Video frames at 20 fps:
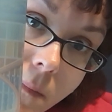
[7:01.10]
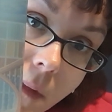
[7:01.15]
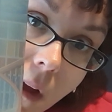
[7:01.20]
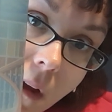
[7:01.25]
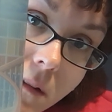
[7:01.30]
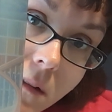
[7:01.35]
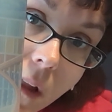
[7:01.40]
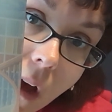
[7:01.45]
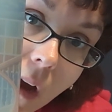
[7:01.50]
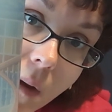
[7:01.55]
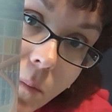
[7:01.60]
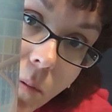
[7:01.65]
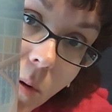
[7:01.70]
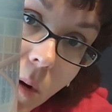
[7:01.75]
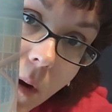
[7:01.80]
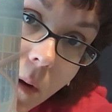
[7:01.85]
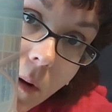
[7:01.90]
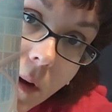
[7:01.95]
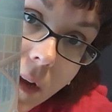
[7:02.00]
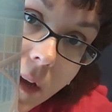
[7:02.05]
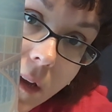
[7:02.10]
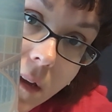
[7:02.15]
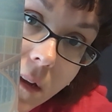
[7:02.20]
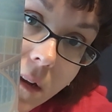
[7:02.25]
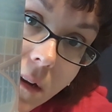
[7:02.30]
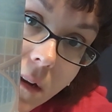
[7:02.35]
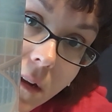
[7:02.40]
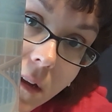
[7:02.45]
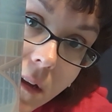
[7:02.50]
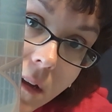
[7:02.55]
a library
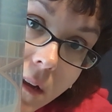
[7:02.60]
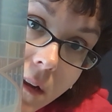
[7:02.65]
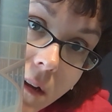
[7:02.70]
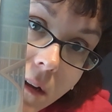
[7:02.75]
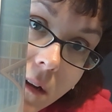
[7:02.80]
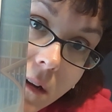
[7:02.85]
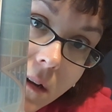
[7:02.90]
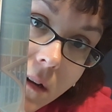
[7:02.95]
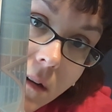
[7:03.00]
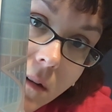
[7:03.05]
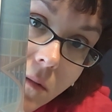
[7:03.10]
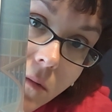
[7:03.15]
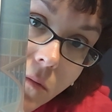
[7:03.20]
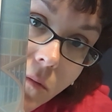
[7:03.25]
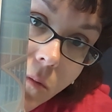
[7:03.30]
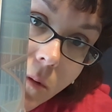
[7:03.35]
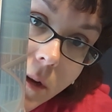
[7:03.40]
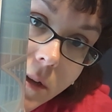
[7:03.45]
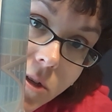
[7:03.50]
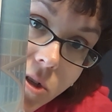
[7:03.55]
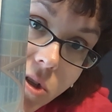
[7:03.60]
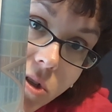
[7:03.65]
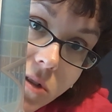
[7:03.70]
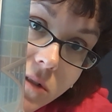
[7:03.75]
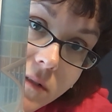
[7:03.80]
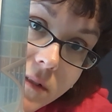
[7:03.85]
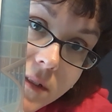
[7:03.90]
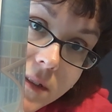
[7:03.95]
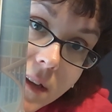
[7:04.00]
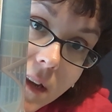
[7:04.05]
in a rich
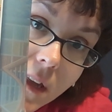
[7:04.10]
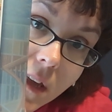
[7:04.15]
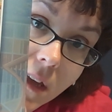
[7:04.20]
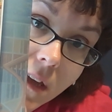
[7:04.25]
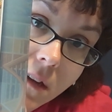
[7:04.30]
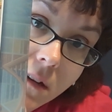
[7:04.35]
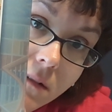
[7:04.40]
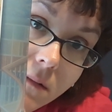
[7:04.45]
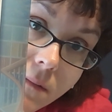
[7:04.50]
city,